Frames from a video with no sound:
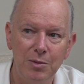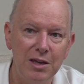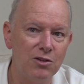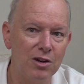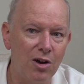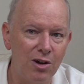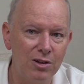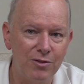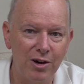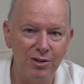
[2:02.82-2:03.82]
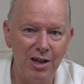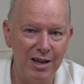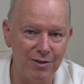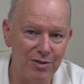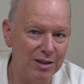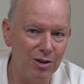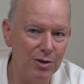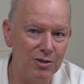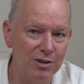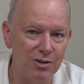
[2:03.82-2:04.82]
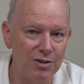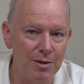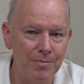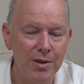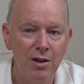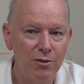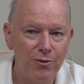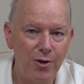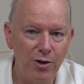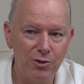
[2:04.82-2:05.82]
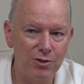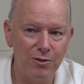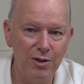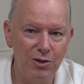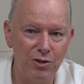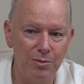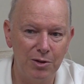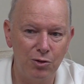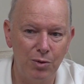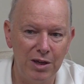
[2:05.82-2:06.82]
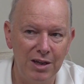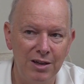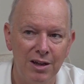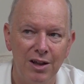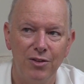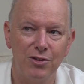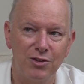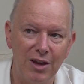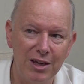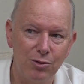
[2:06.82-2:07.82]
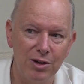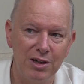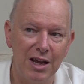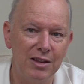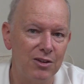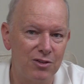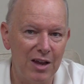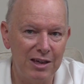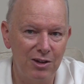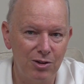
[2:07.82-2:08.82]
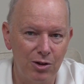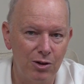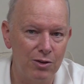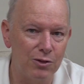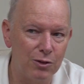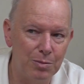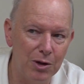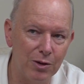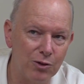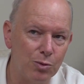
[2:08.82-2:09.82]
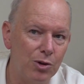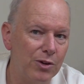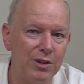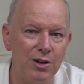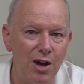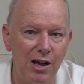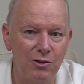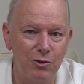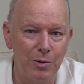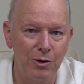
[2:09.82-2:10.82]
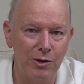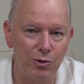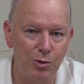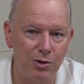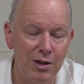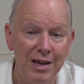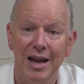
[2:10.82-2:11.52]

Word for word: means in all of our life, that there isn't some false division between the sacred and the secular, the spiritual and the non-spiritual,